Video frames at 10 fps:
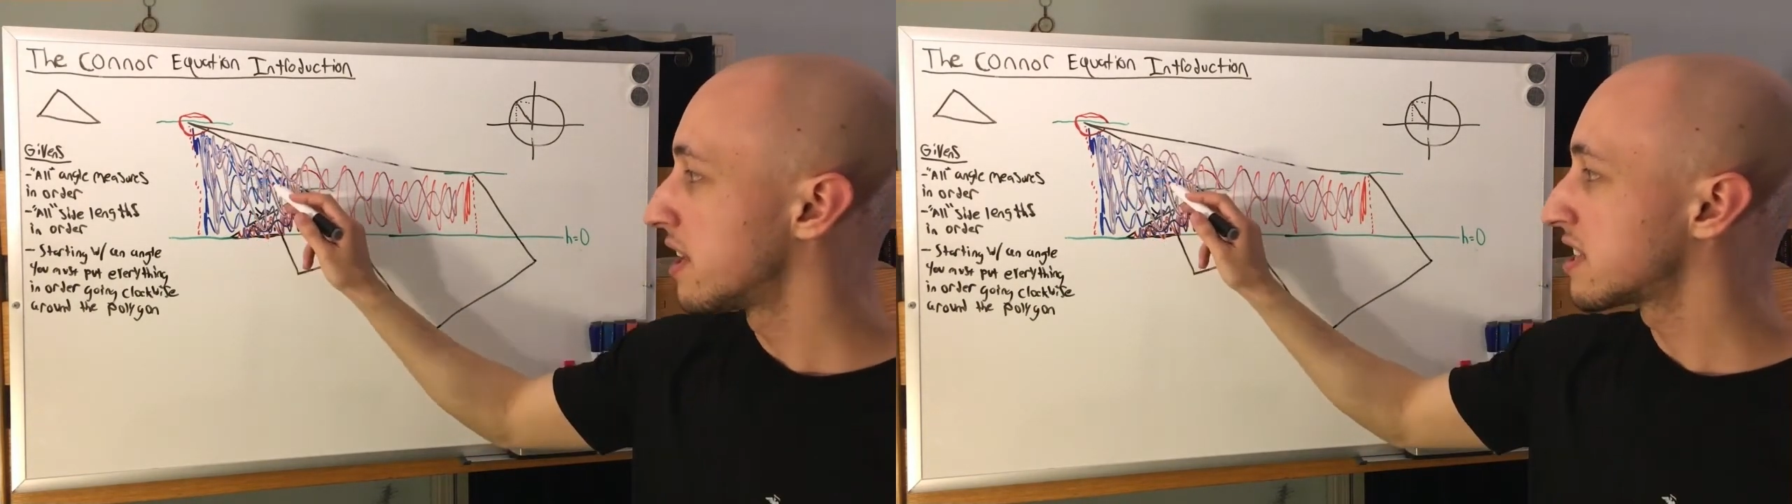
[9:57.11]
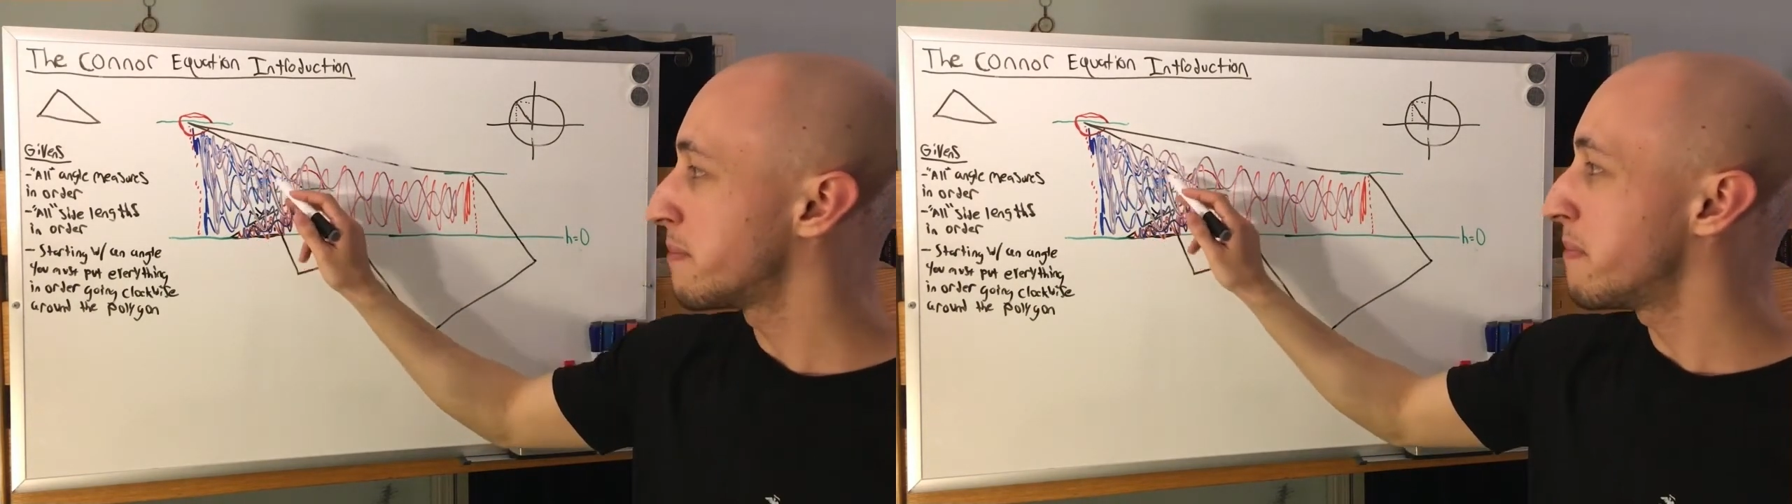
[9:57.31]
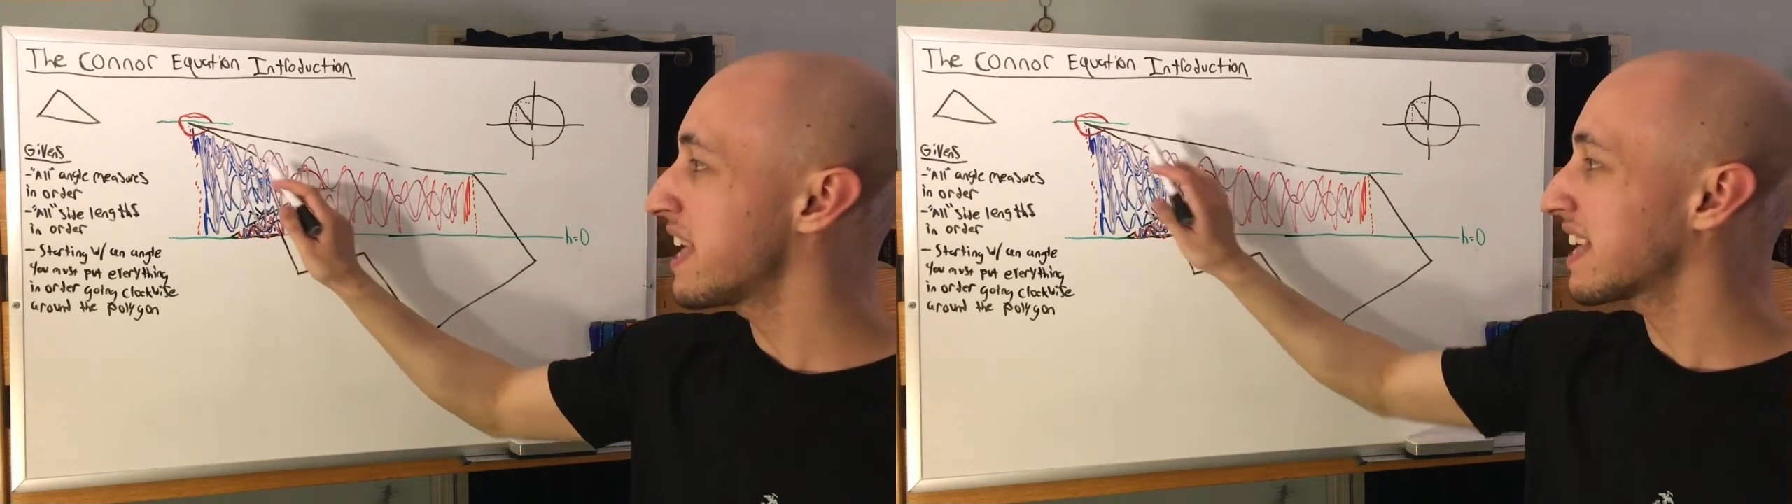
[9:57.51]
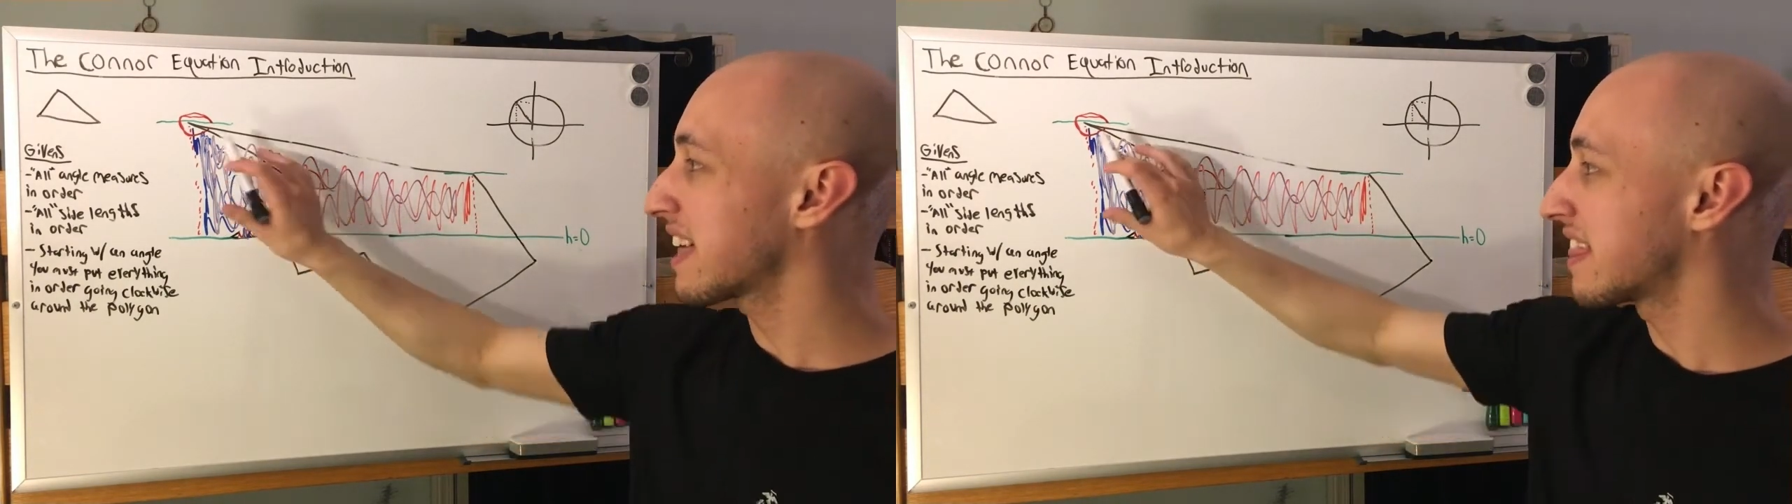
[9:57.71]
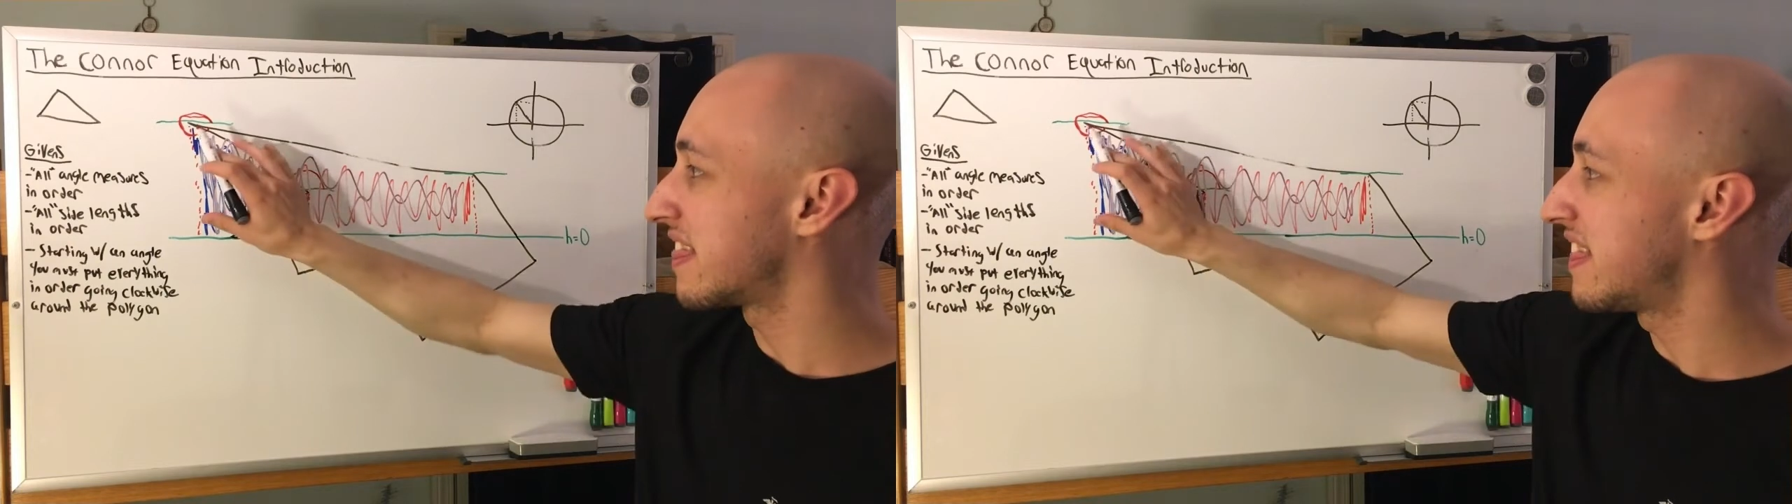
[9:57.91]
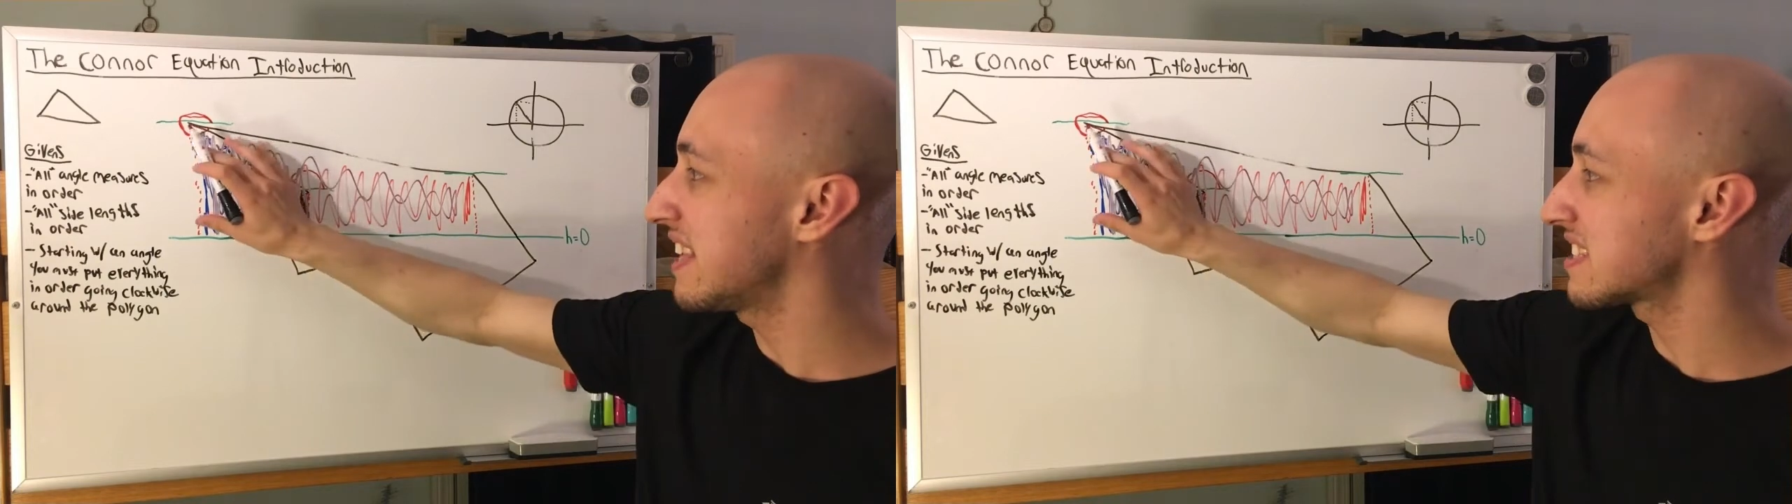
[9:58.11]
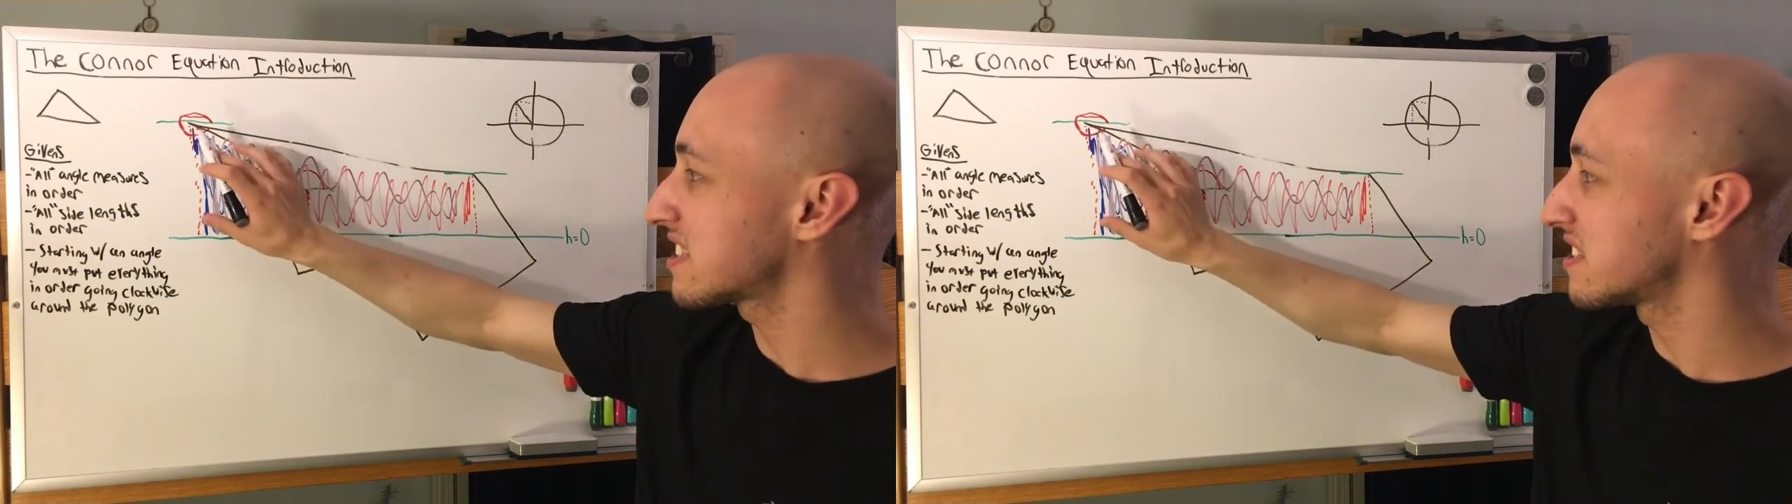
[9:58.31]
to make this